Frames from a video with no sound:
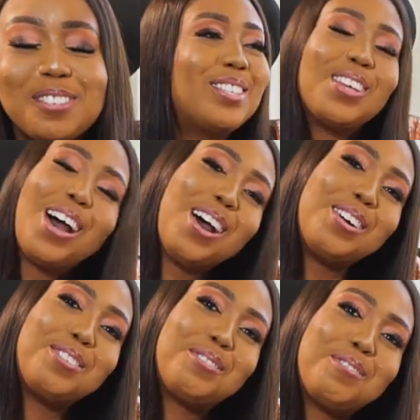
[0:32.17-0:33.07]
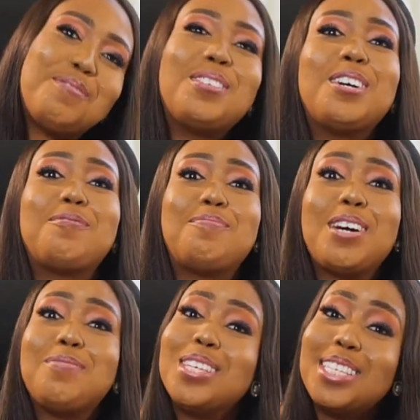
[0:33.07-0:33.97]
So,
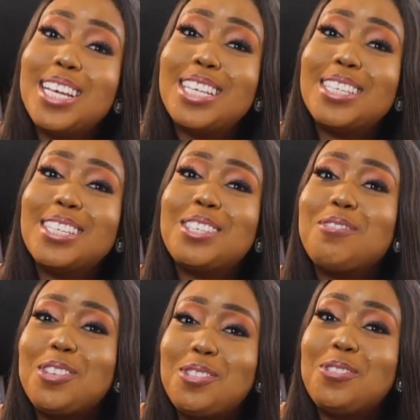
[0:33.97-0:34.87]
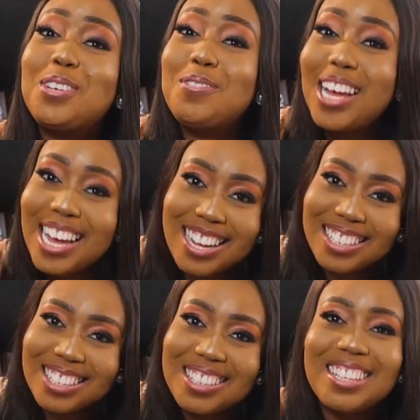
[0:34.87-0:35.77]
my business was doing
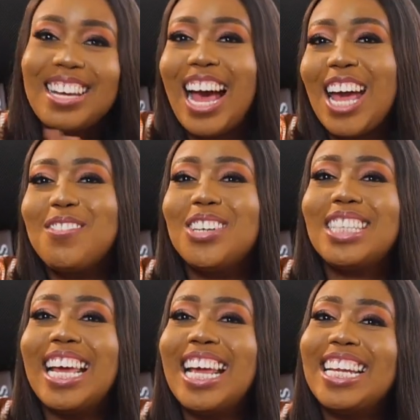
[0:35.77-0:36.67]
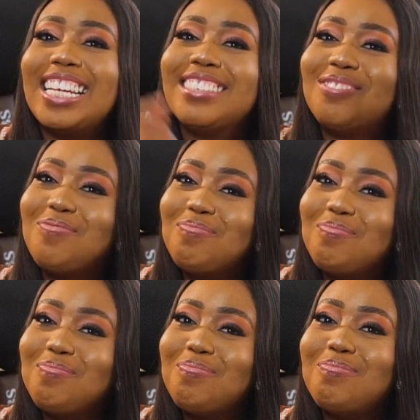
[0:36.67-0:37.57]
well. I was earning
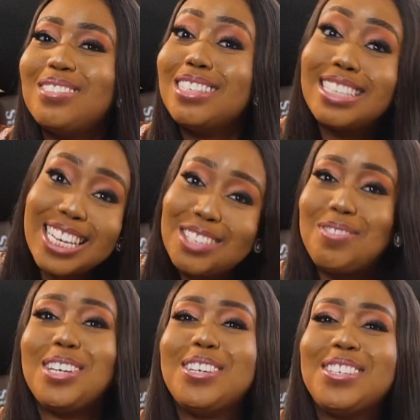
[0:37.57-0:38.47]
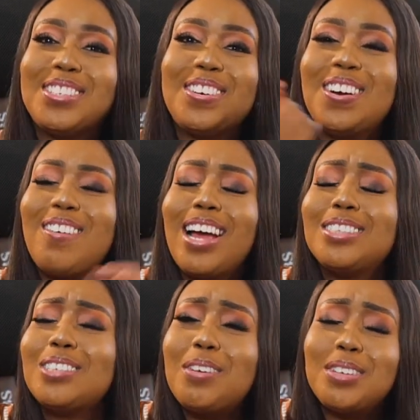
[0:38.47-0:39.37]
6 figures. All
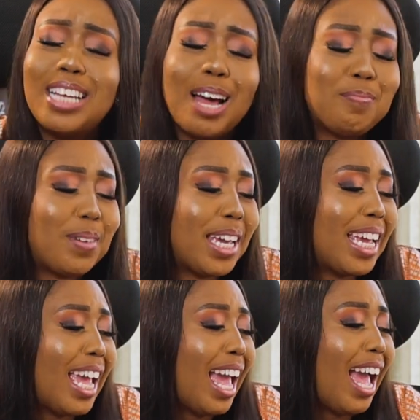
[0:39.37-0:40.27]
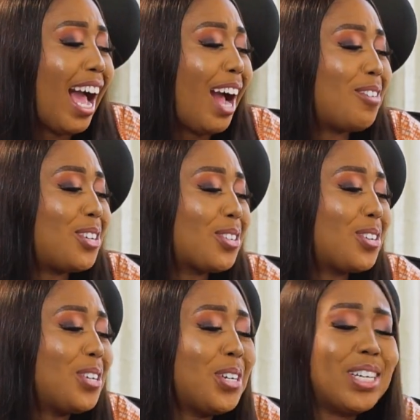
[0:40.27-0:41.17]
right, so I was happy. I was
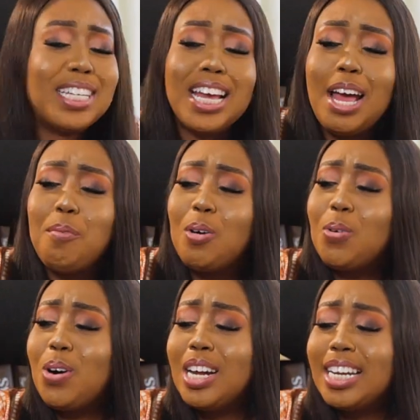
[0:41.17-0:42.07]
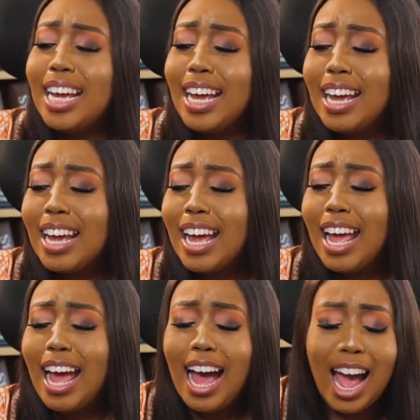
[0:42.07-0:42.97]
good. But one day,
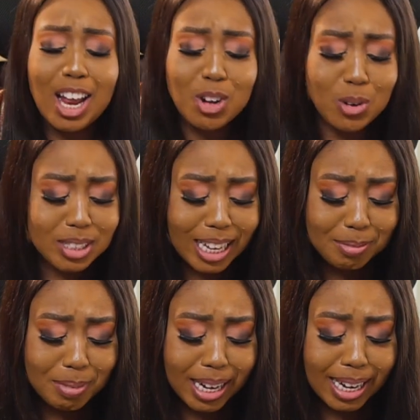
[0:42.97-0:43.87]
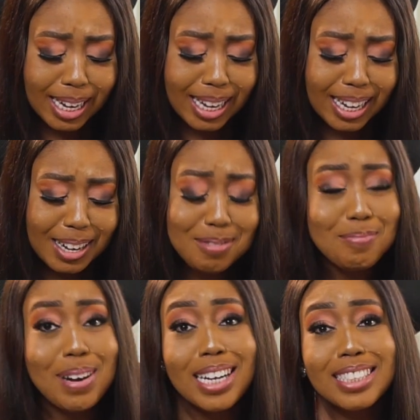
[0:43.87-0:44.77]
I looked at my
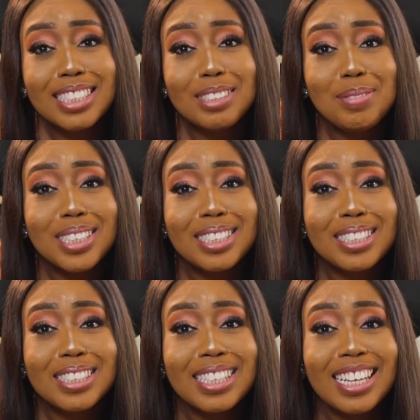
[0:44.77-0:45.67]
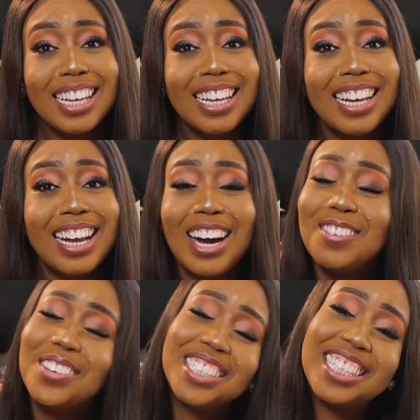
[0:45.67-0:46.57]
bank statements and
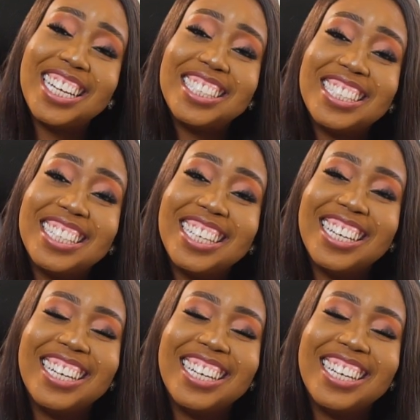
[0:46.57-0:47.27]
what did I see?